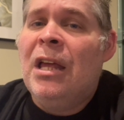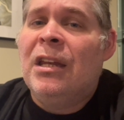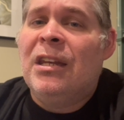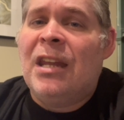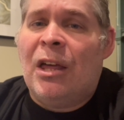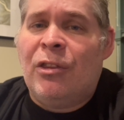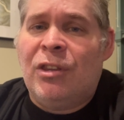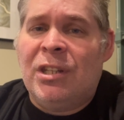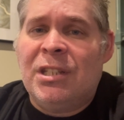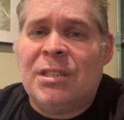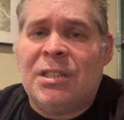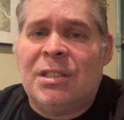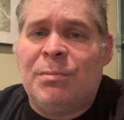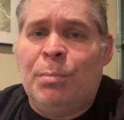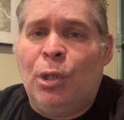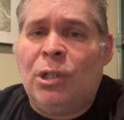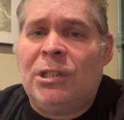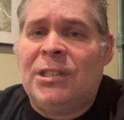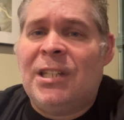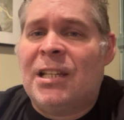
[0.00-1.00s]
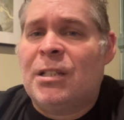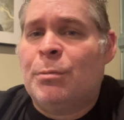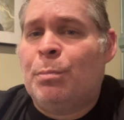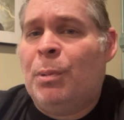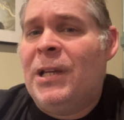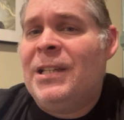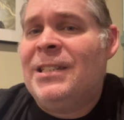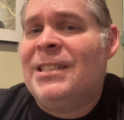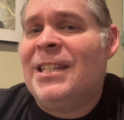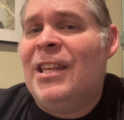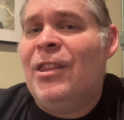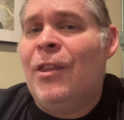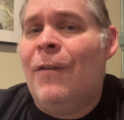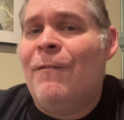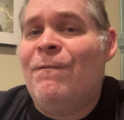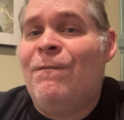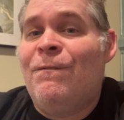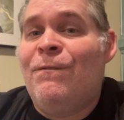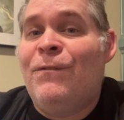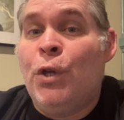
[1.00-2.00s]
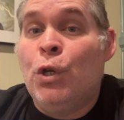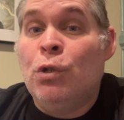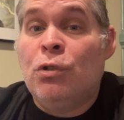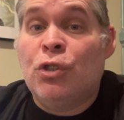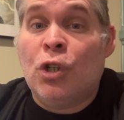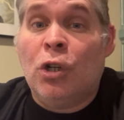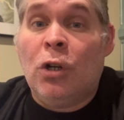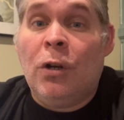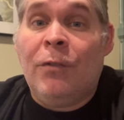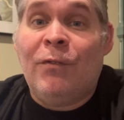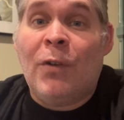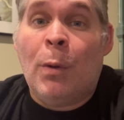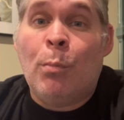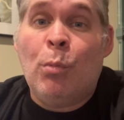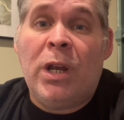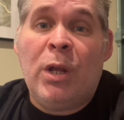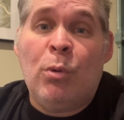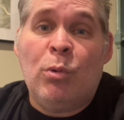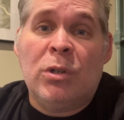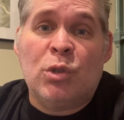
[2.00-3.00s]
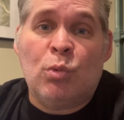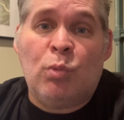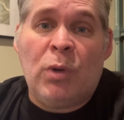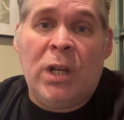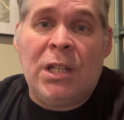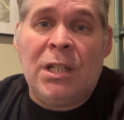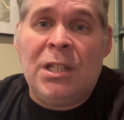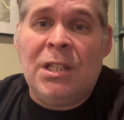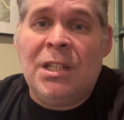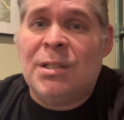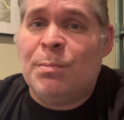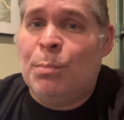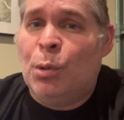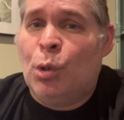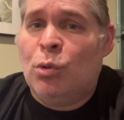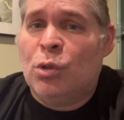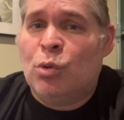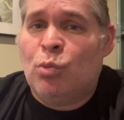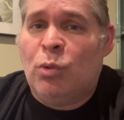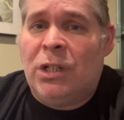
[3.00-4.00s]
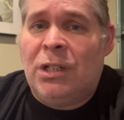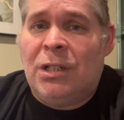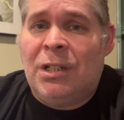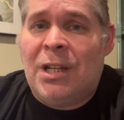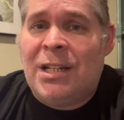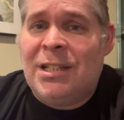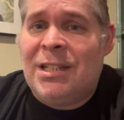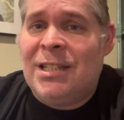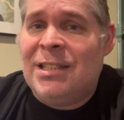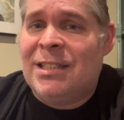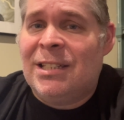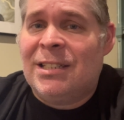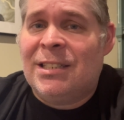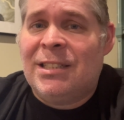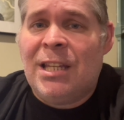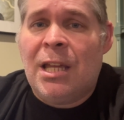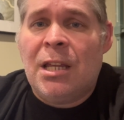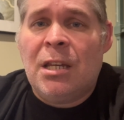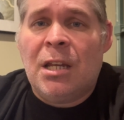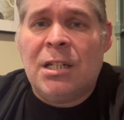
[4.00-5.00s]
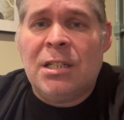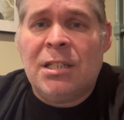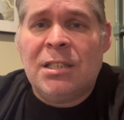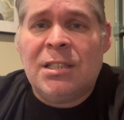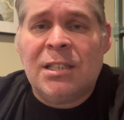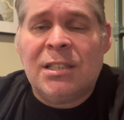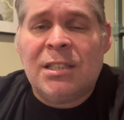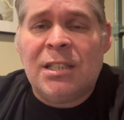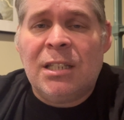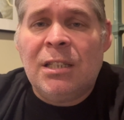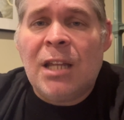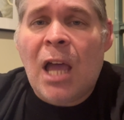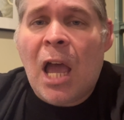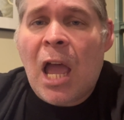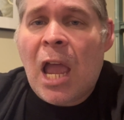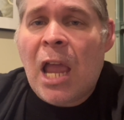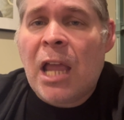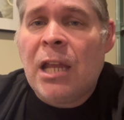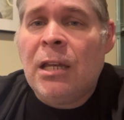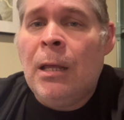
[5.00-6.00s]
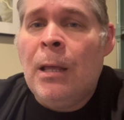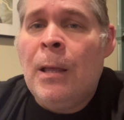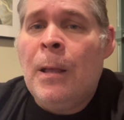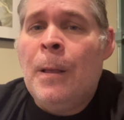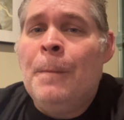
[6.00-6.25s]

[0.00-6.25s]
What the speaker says: Now, this book takes place in the future from when it was written. This book was written in 1968, 1969,